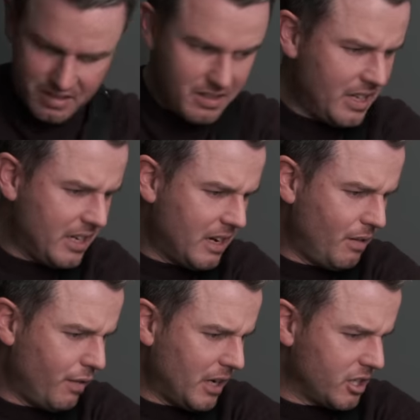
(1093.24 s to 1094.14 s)
There you go.
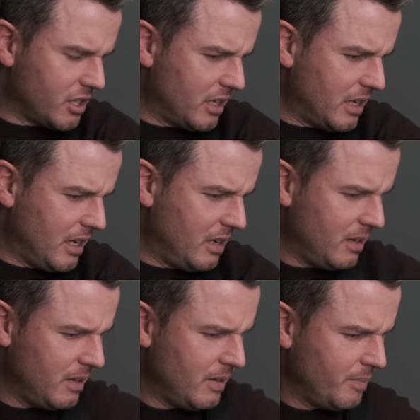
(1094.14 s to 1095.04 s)
Flash is in there.
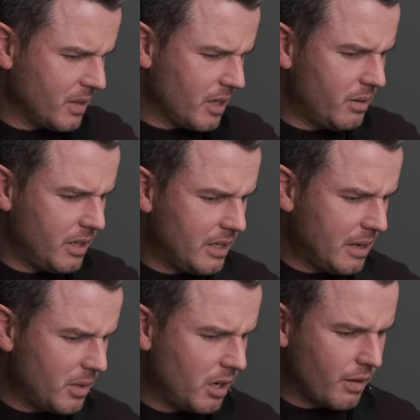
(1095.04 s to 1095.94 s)
Don't need
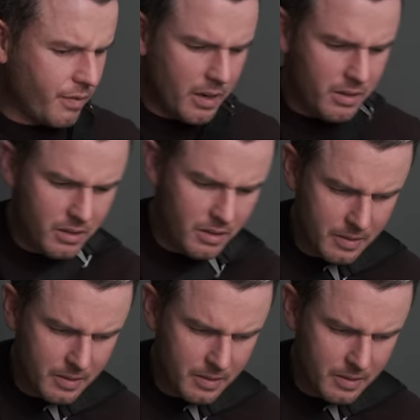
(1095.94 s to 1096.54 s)
that microphone.